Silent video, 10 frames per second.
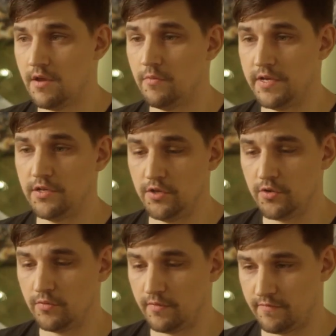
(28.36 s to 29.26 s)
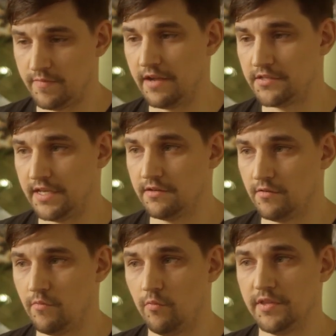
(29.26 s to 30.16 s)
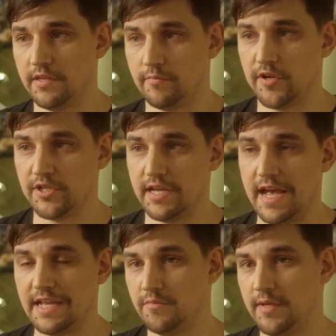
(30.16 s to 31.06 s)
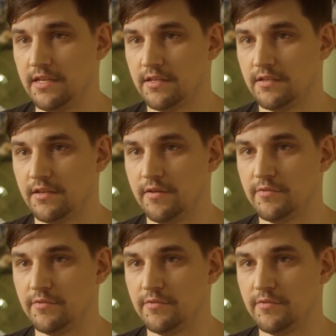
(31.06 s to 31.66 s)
We knew from the outset what the project had to be. It